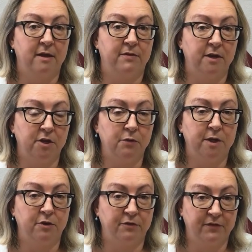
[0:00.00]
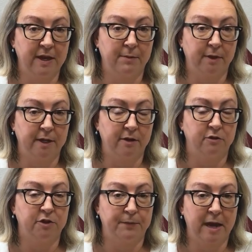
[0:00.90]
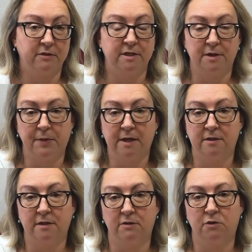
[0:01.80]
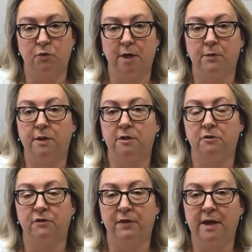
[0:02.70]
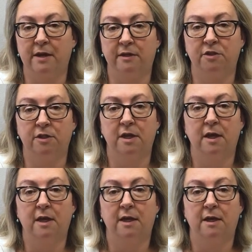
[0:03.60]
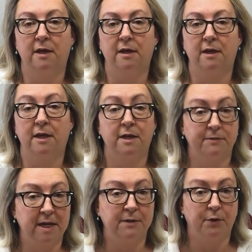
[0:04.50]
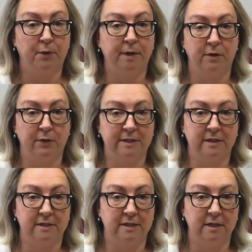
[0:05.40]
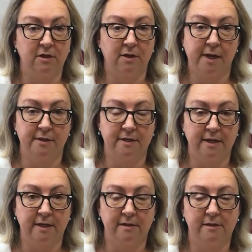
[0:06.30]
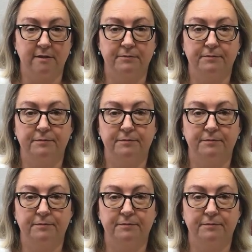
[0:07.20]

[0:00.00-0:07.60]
then you and your family, your spouse and dependents under 21 years of age, can obtain permanent residency in the United States.